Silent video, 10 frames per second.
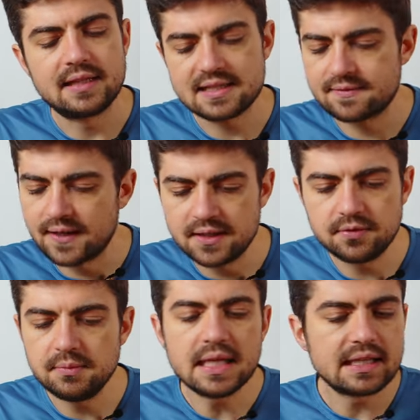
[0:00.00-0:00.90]
that's fine
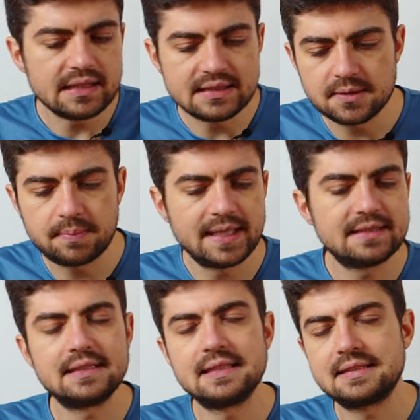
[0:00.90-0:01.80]
for me at easier
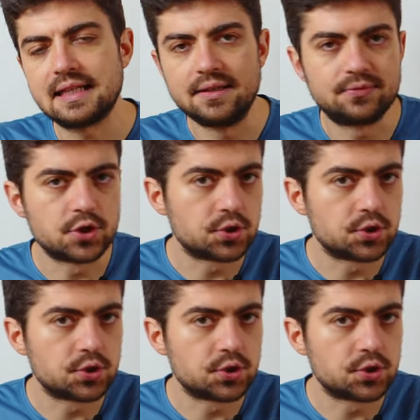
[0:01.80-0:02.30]
paces and for